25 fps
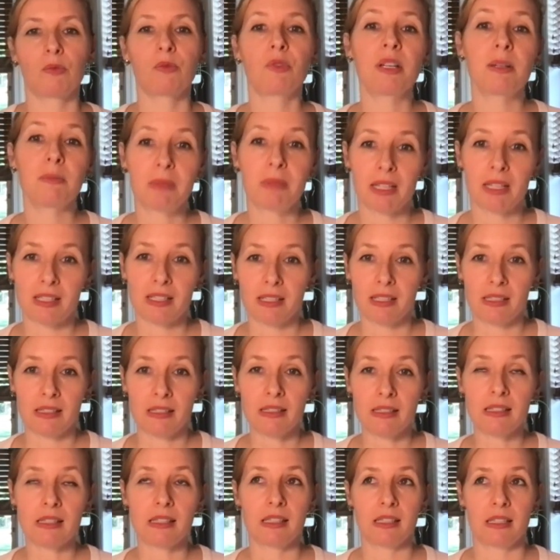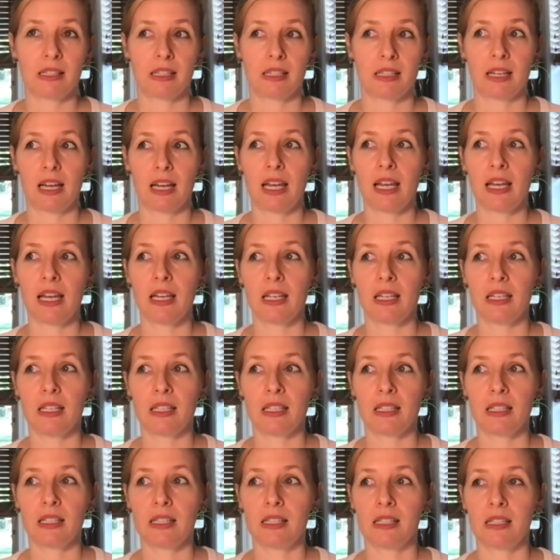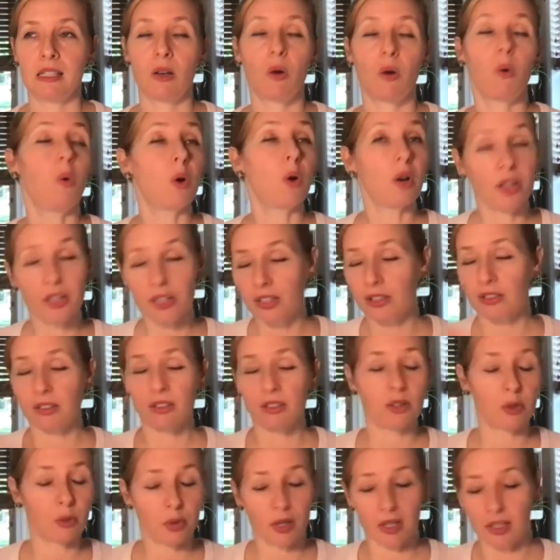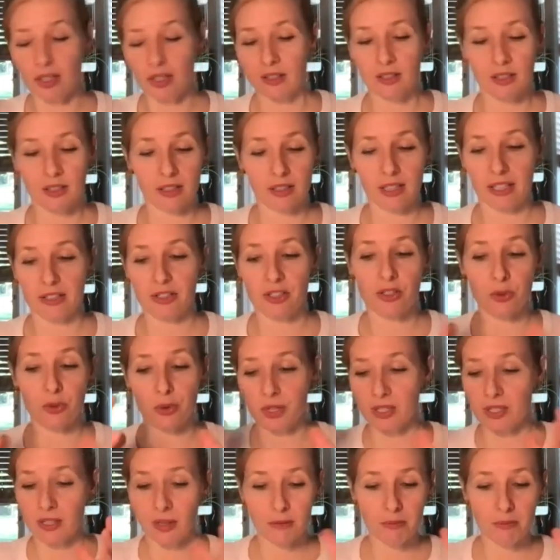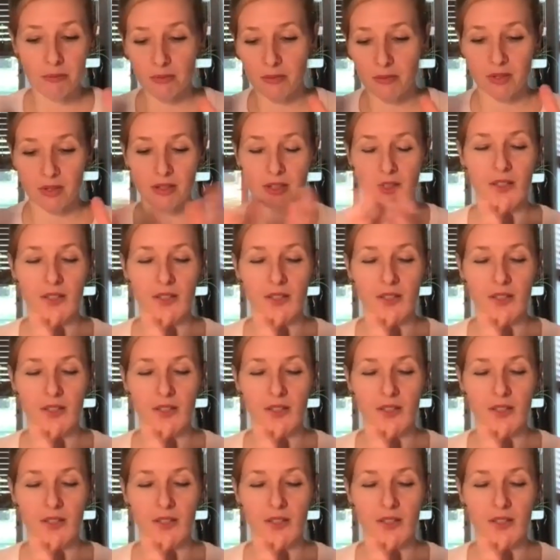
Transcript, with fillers: remixes is, or your collections, or some,